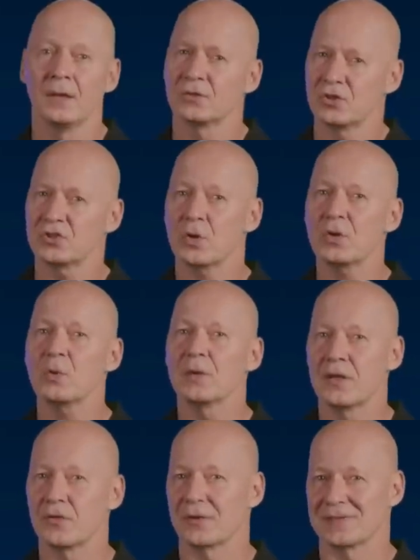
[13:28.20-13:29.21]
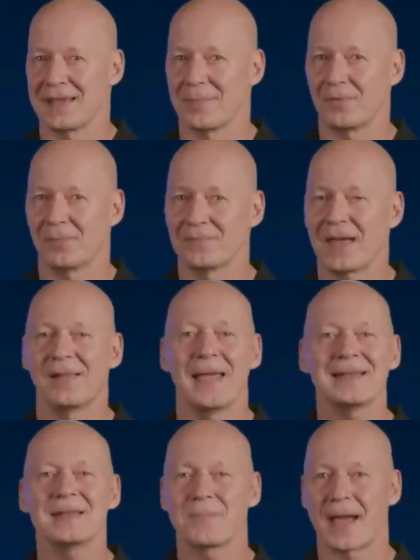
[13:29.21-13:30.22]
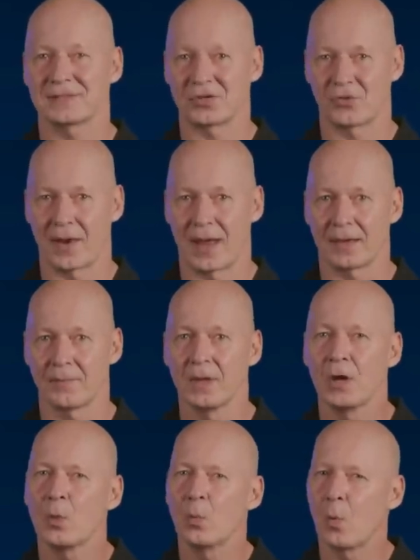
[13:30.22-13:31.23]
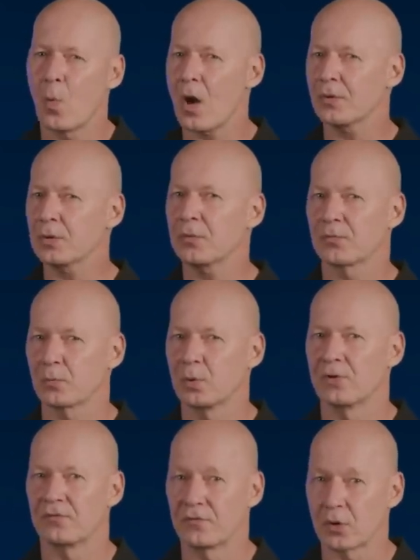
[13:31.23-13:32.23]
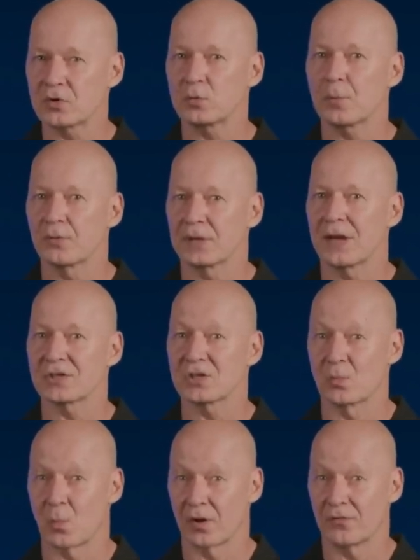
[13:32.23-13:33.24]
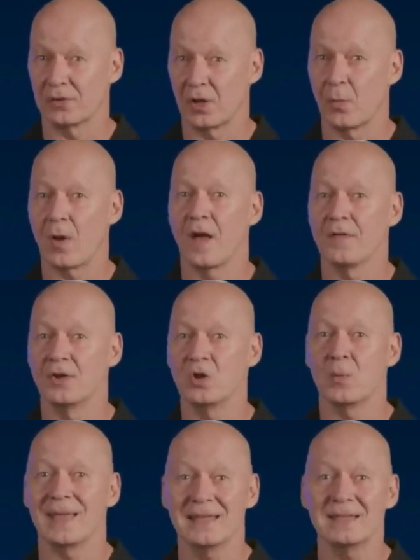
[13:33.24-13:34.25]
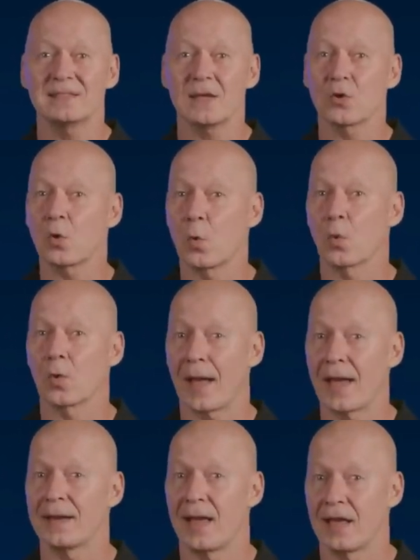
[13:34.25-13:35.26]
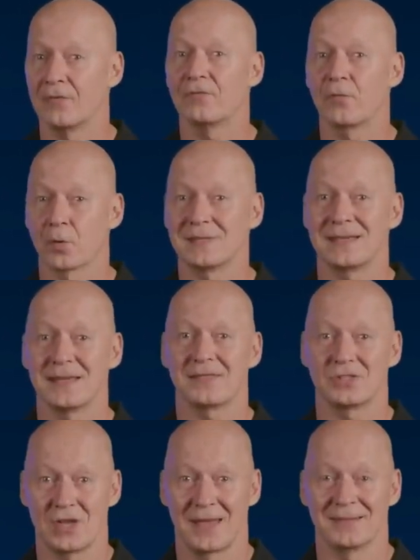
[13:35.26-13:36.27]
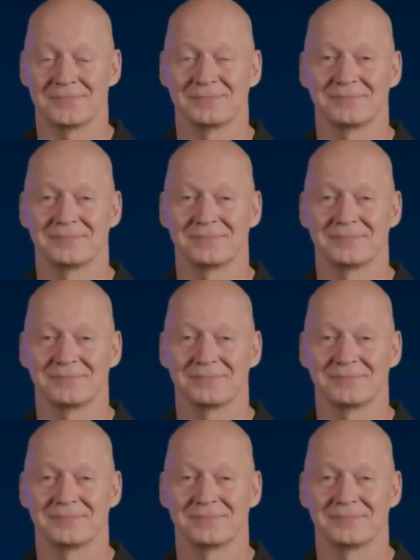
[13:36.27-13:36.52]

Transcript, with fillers: To show you another example, I'll hand it back to Craig, who will walk you through a virtual production workflow on the new Intel Core i9 14th Gen.